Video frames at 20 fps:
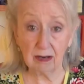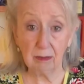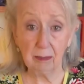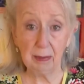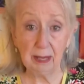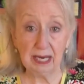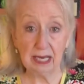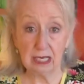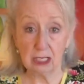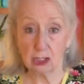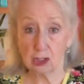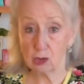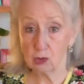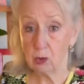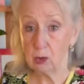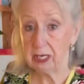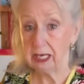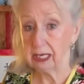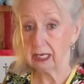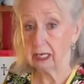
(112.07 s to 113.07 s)
to make it
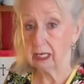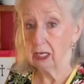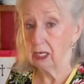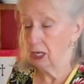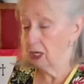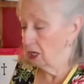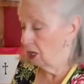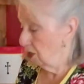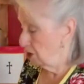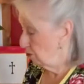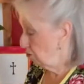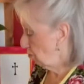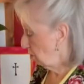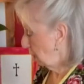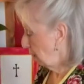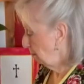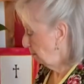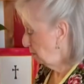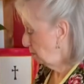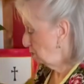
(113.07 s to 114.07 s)
sweet.
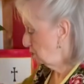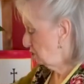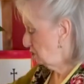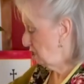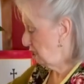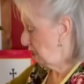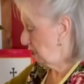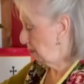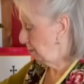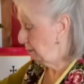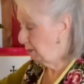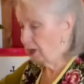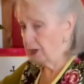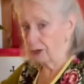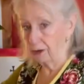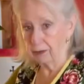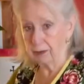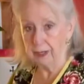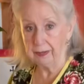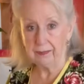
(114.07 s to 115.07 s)
Drop you a stick of
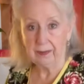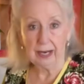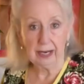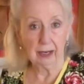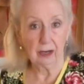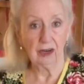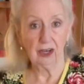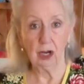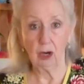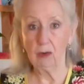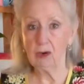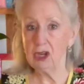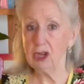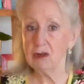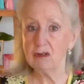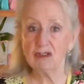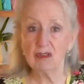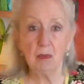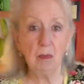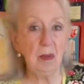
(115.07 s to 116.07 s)
butter in there. No
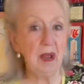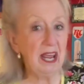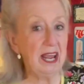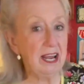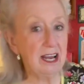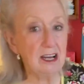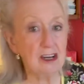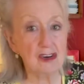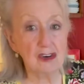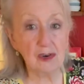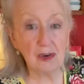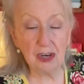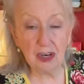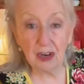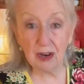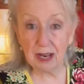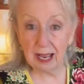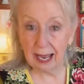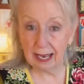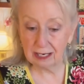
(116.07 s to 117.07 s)
use of measuring.
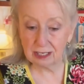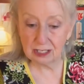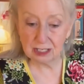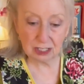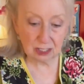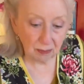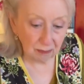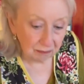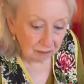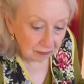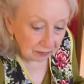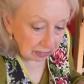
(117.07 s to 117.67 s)
You got you some.